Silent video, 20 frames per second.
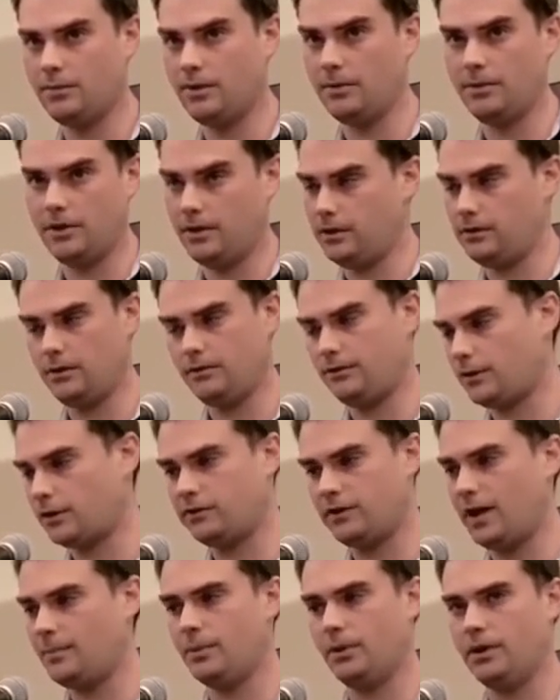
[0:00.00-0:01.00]
For
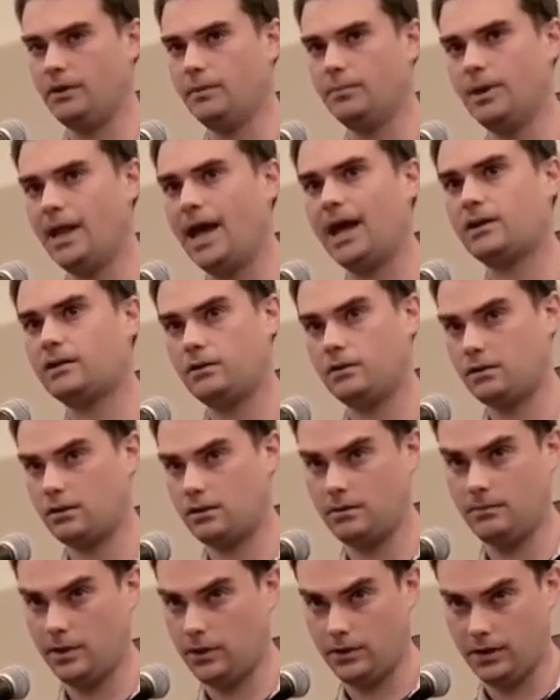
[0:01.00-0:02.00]
example, in the black
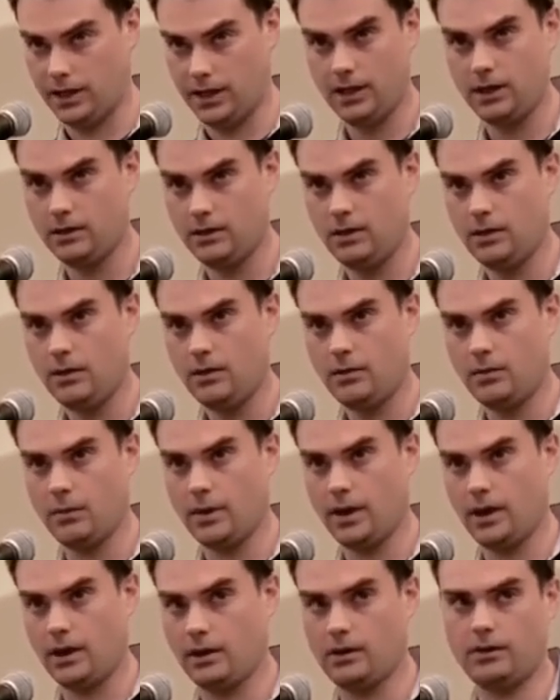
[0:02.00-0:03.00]
community,
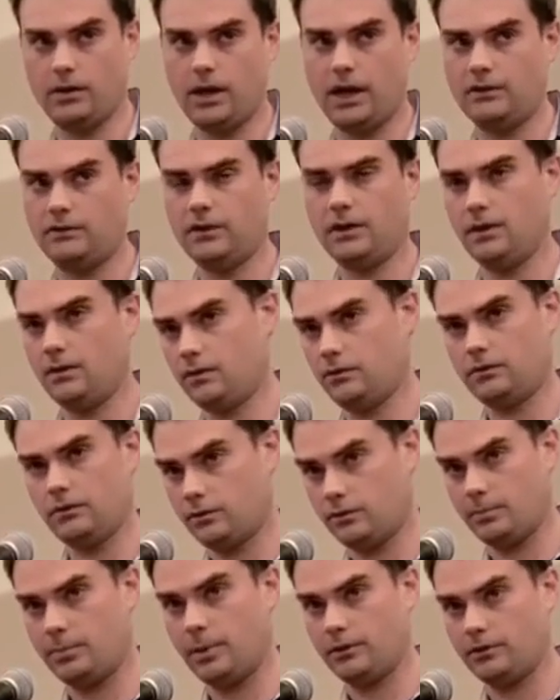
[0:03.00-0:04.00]
where the idea is
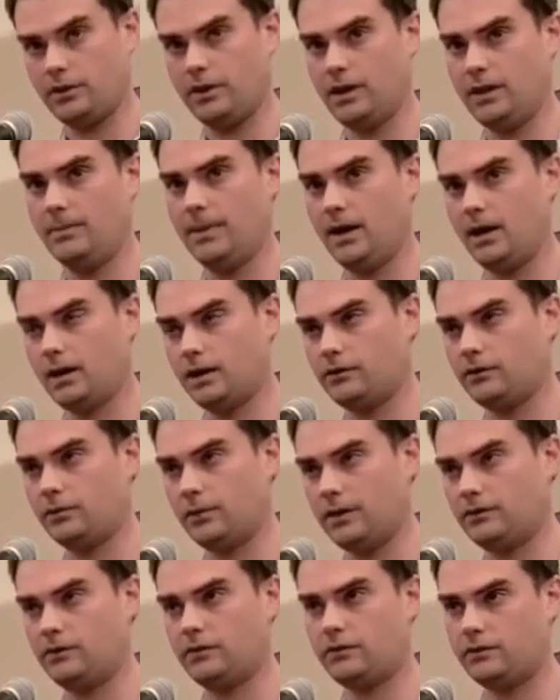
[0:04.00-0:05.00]
supposedly that America is
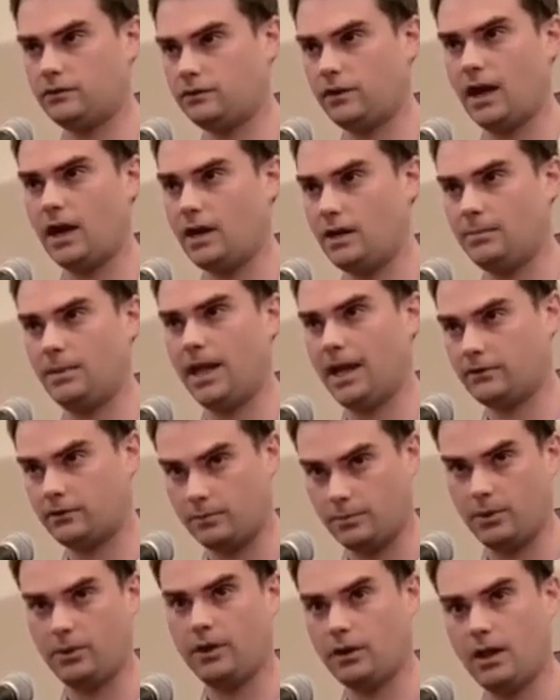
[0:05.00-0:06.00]
a racist society,
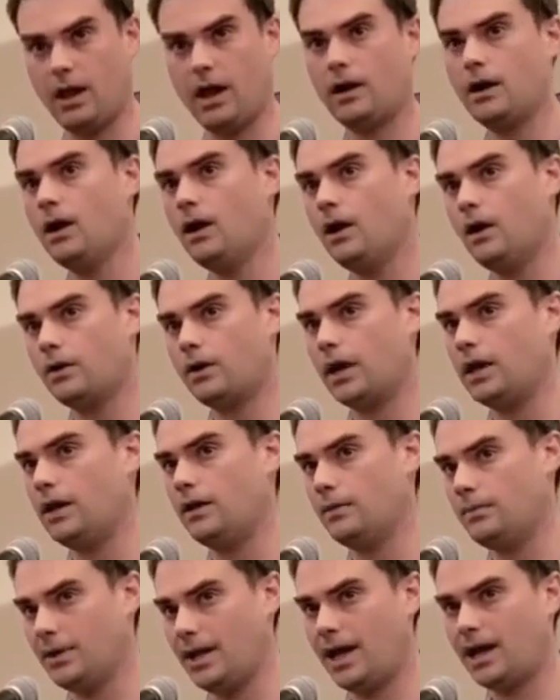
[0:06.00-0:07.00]
blacks are bullied a lot.
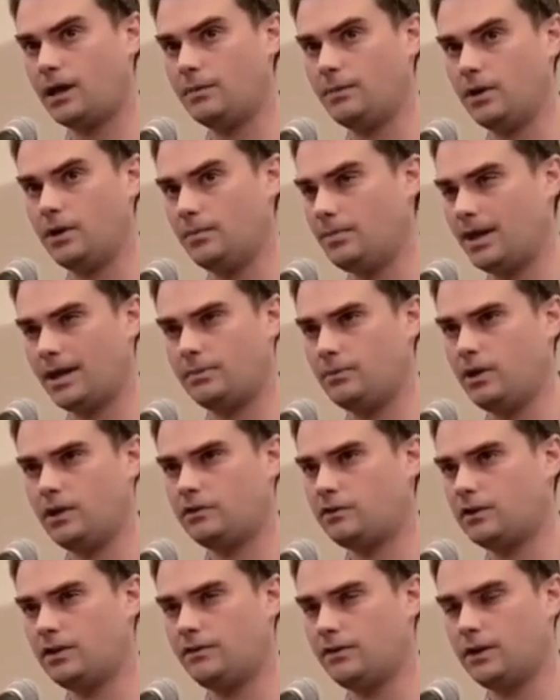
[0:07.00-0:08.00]
Okay, in the black community
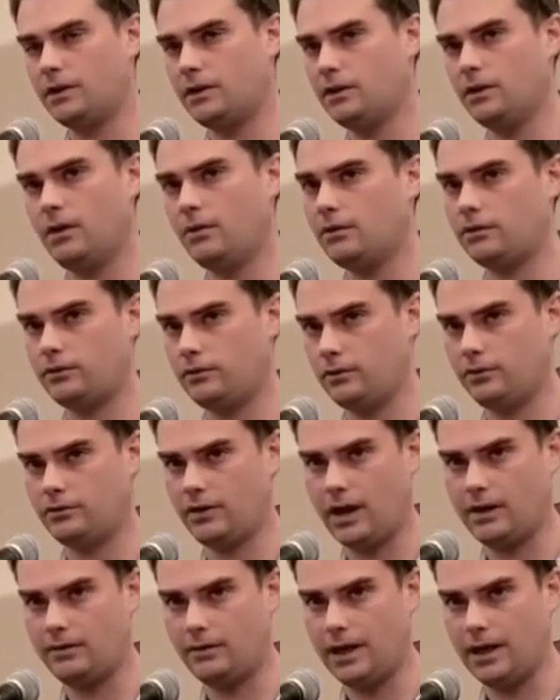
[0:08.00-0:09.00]
has significantly lower
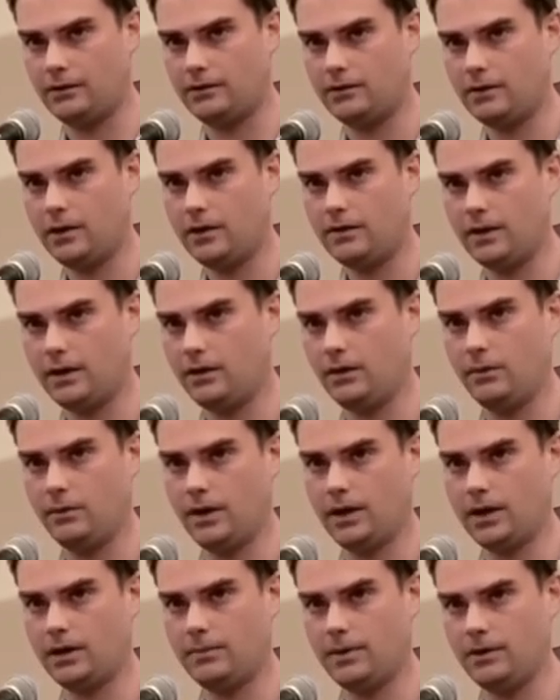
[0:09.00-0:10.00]
suicide rates than in the
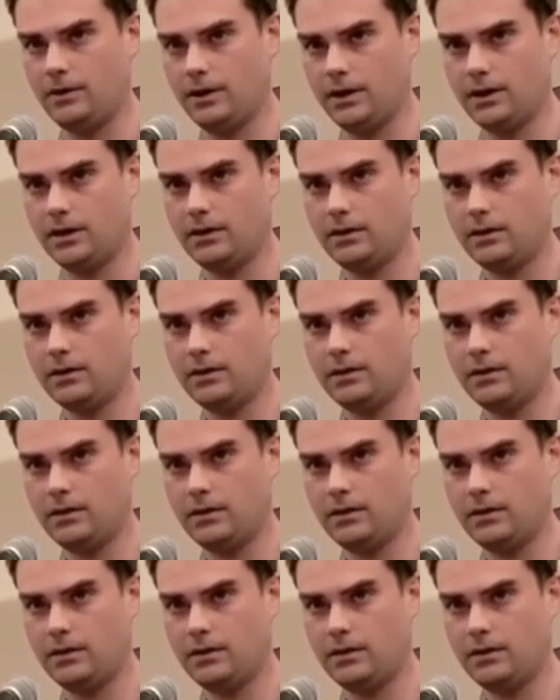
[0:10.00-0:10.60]
white community.